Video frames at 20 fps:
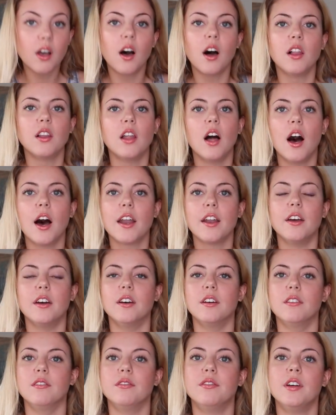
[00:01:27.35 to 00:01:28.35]
a lot
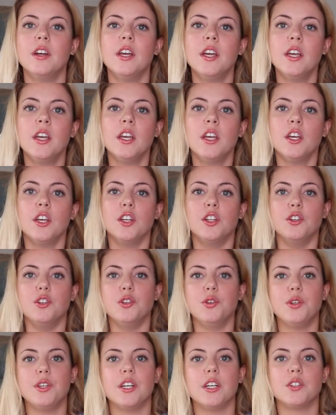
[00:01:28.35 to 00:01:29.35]
of
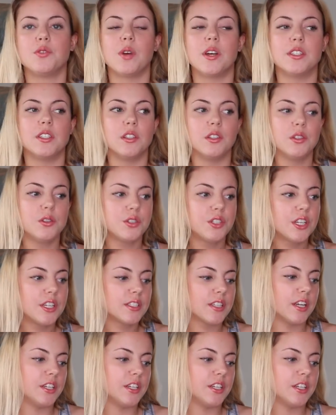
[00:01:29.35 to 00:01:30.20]
New Year's resolutions.